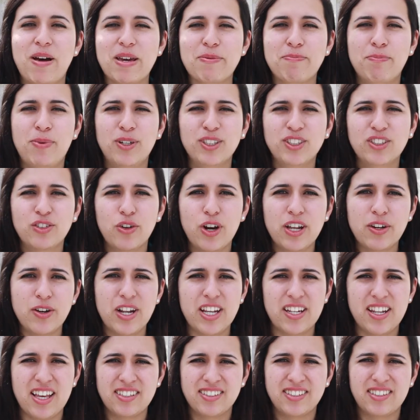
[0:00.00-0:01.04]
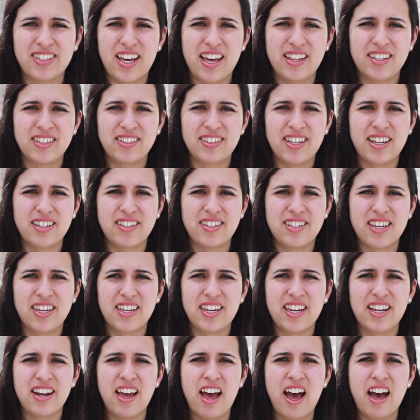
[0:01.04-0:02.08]
My postgraduate studies at
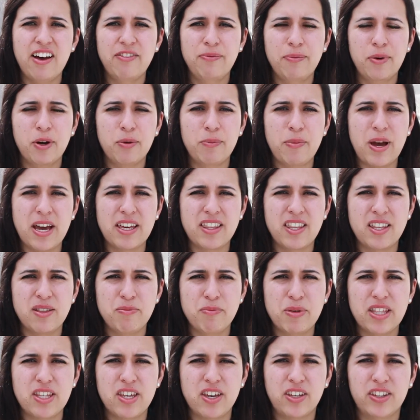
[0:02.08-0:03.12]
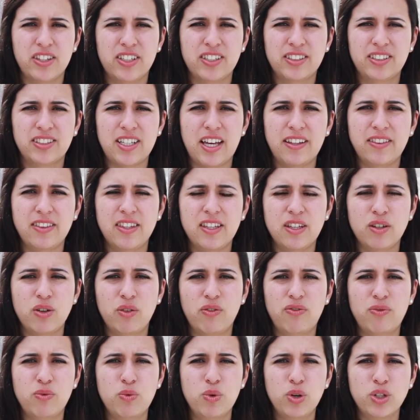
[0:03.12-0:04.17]
Deakin have provided me the understanding
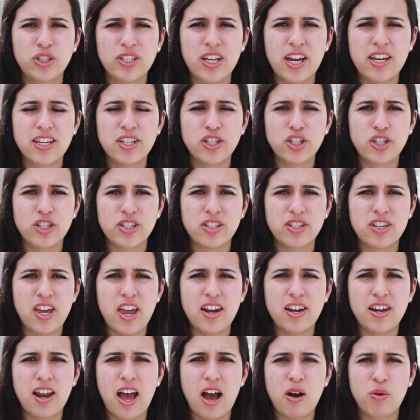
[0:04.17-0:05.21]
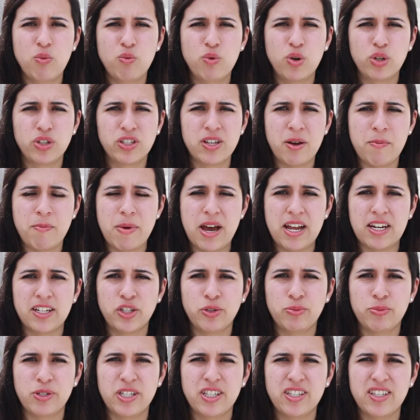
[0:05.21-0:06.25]
of water engineering and water
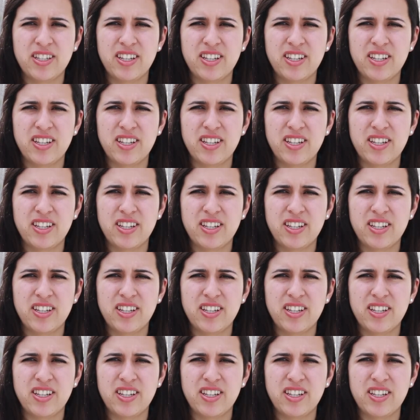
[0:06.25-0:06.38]
management.